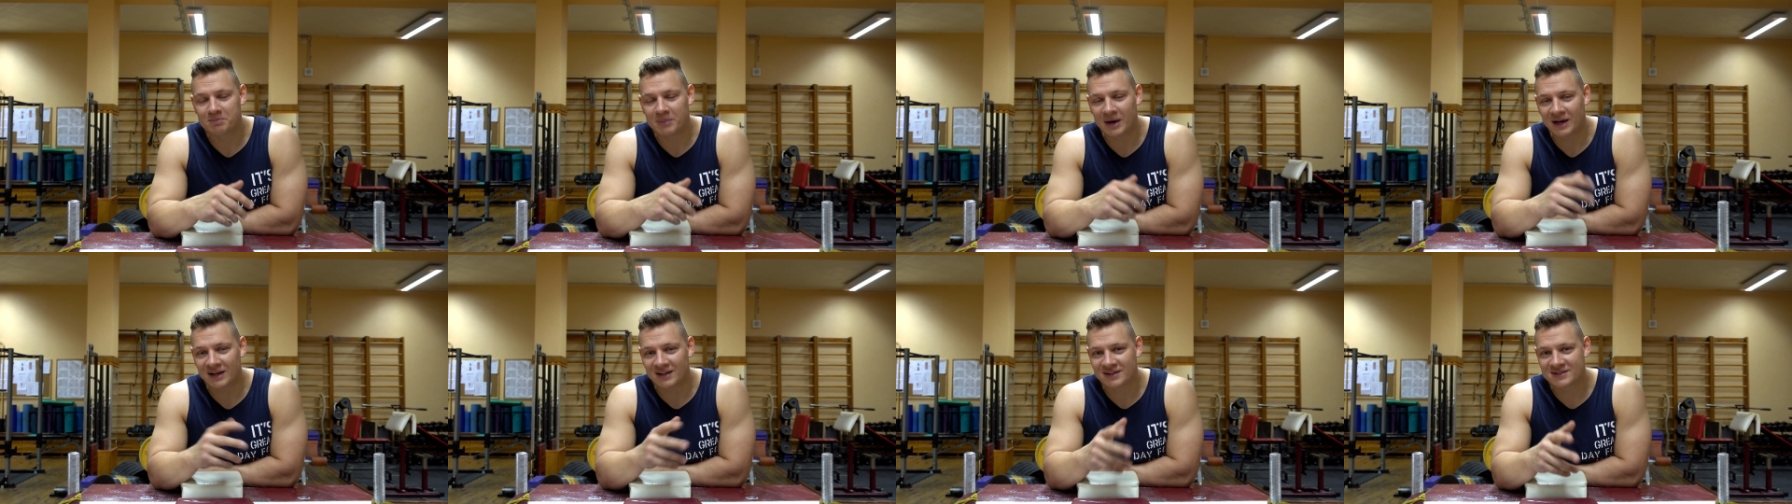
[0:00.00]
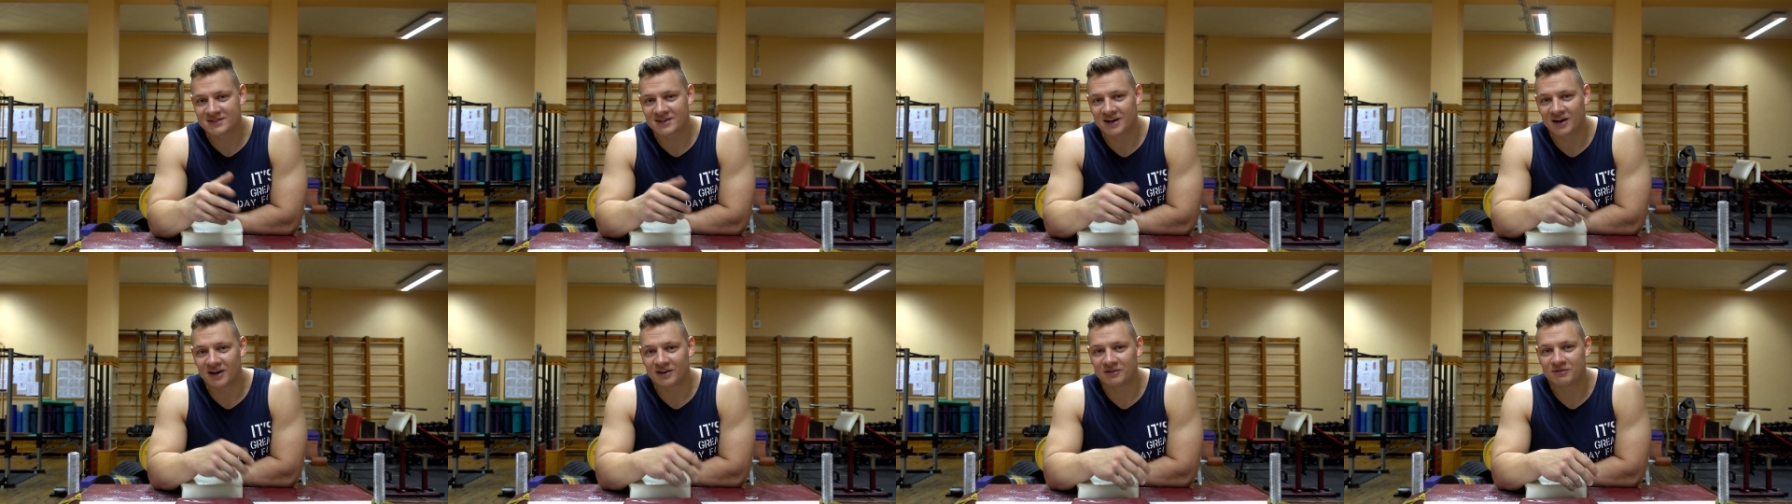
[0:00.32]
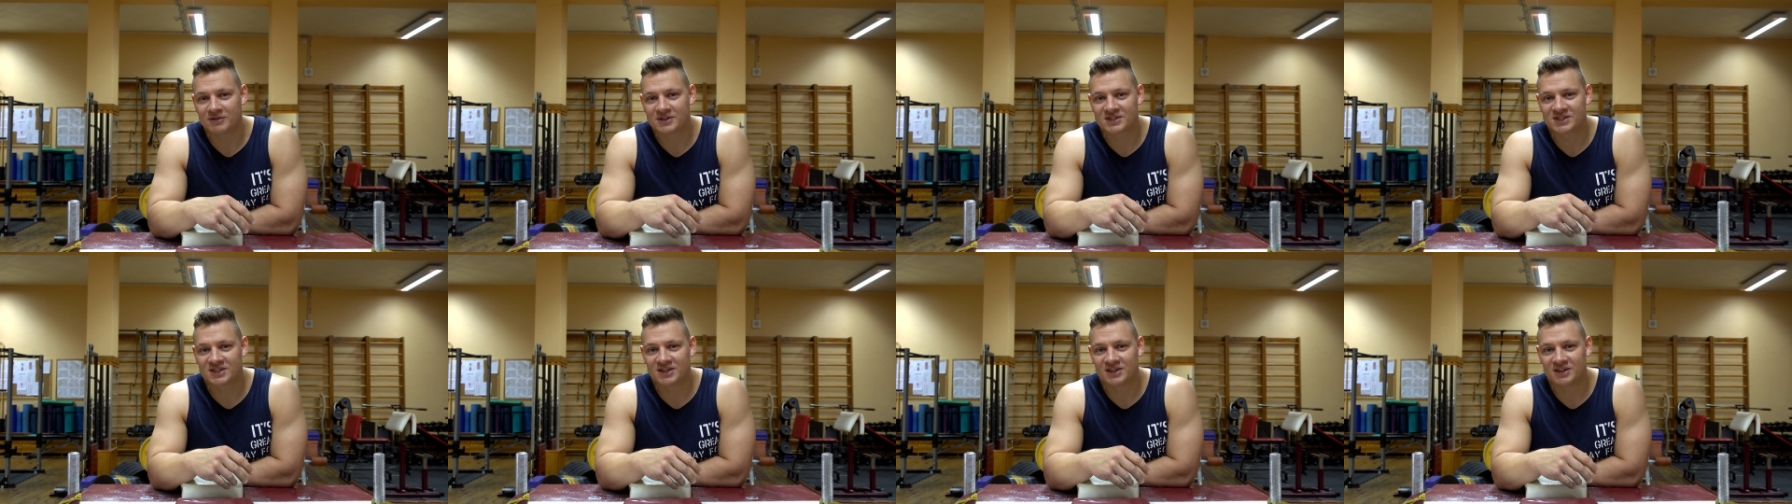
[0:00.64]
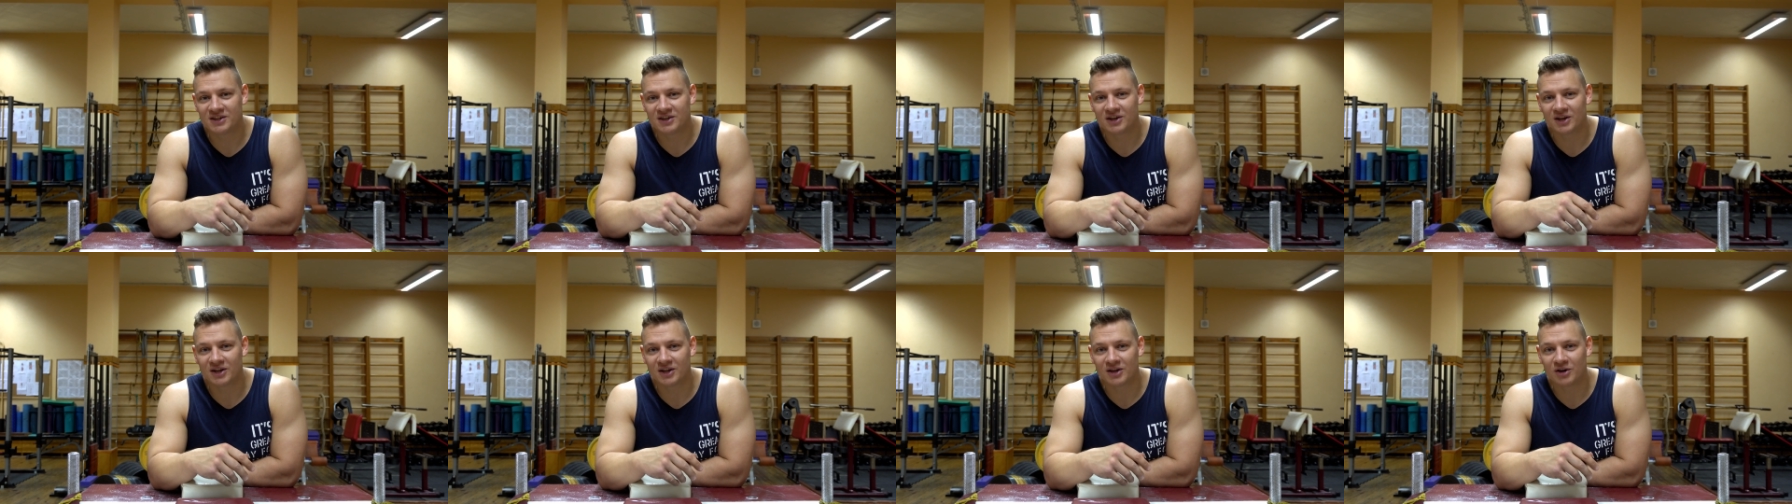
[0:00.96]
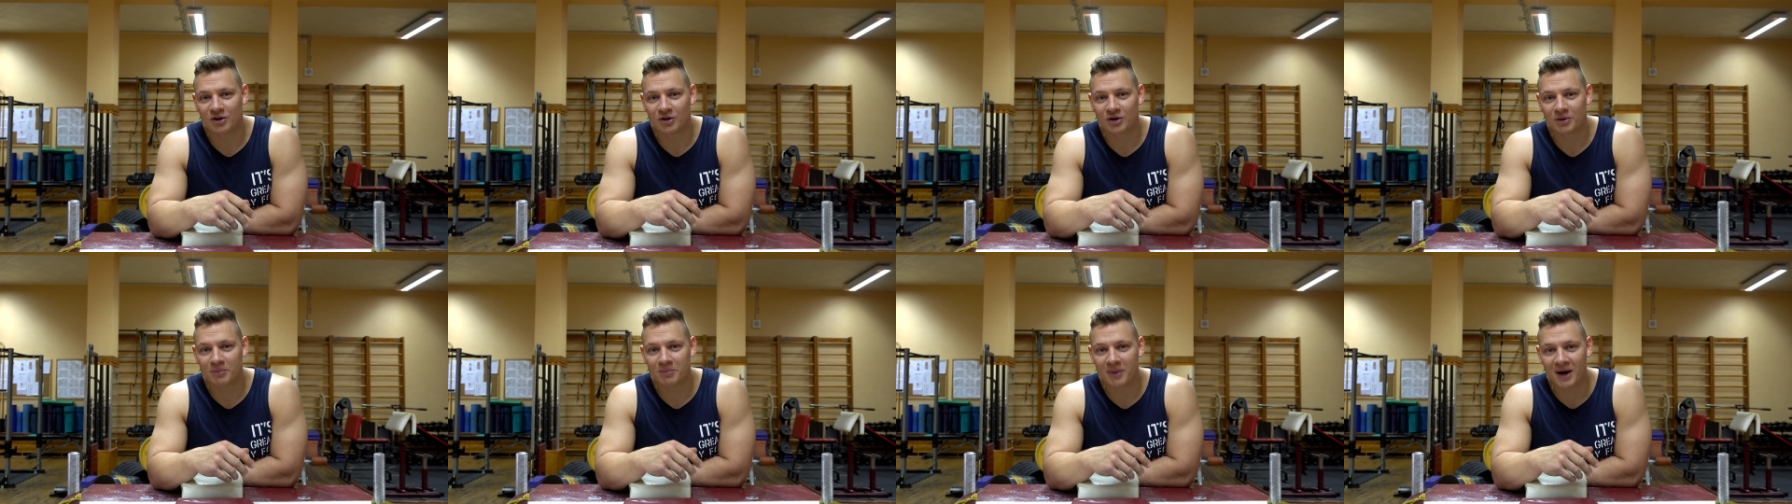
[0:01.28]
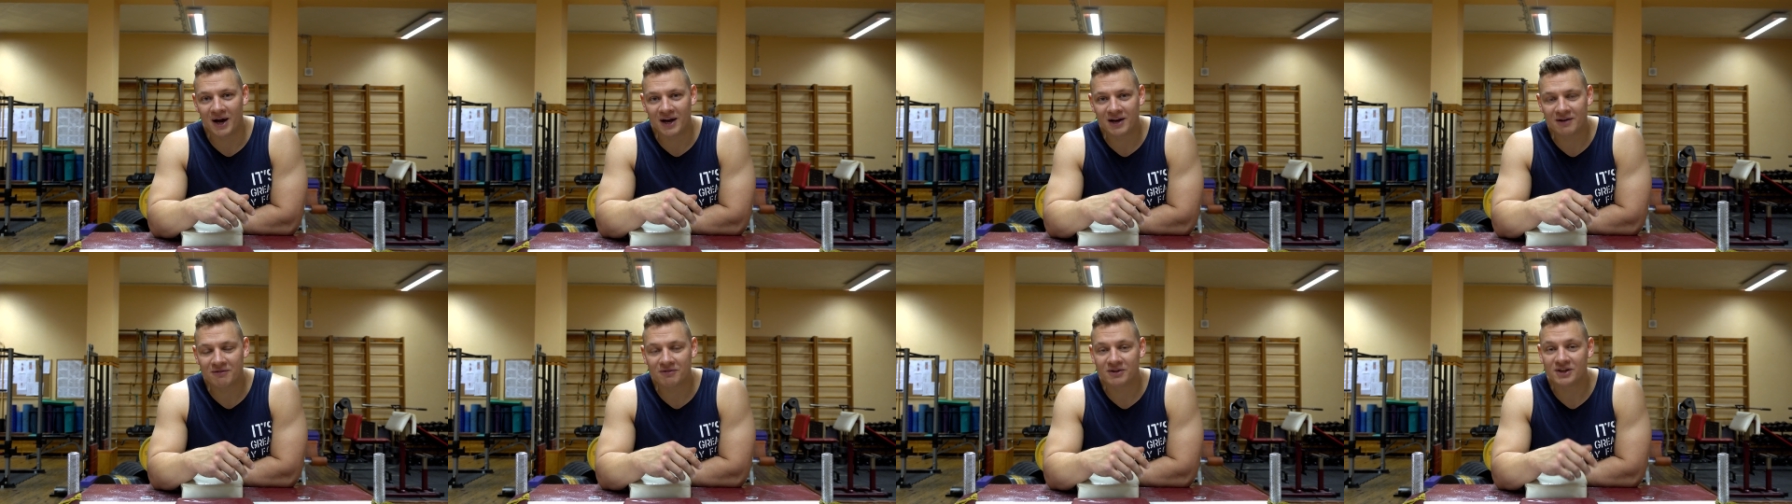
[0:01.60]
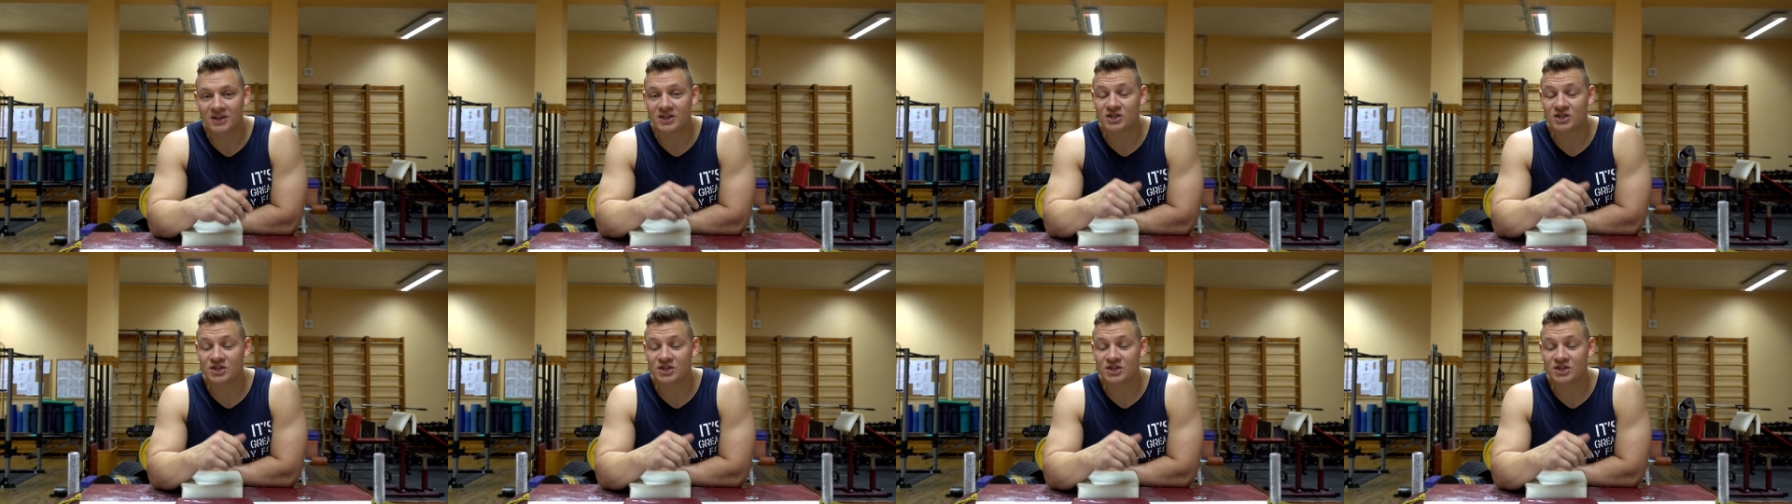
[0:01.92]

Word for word: Michael Todd versus Kydirgaly Ongarbaev,